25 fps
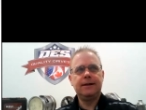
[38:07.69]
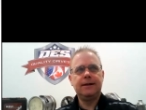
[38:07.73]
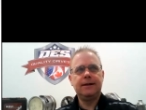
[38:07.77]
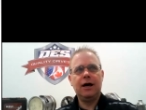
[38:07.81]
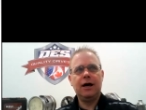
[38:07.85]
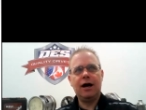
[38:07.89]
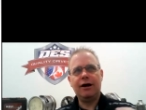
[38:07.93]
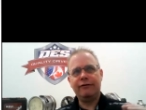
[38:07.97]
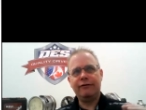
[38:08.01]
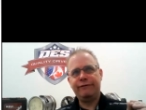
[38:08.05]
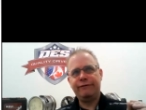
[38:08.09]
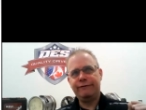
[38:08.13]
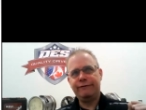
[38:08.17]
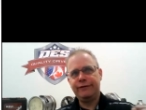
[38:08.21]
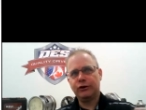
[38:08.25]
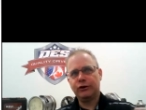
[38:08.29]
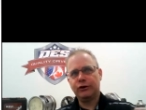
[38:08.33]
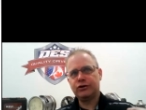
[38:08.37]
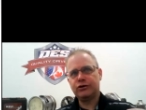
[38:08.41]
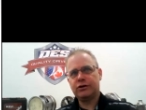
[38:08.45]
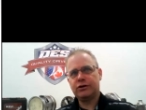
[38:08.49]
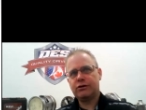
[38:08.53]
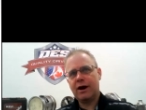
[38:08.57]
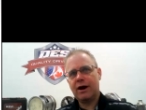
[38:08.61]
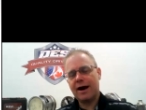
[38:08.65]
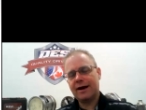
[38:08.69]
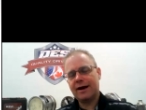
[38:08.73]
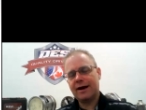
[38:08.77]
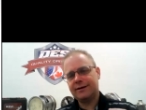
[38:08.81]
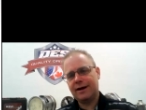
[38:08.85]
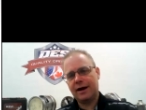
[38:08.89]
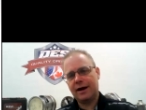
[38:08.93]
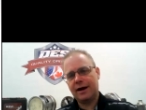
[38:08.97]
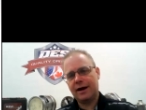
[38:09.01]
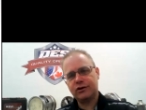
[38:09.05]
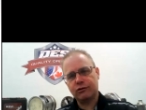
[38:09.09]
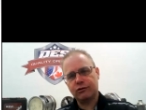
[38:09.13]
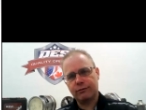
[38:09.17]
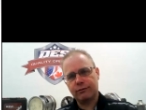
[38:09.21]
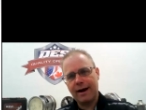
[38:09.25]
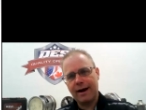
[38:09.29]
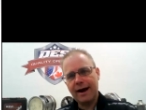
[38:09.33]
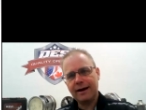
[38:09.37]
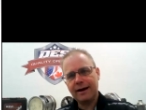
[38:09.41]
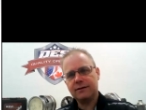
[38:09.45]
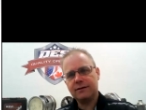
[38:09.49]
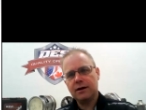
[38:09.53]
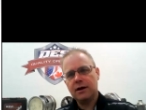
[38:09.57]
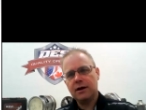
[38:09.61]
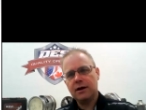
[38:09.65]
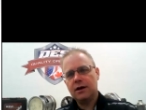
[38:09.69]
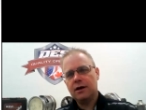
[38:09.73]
FilterTrack.direct,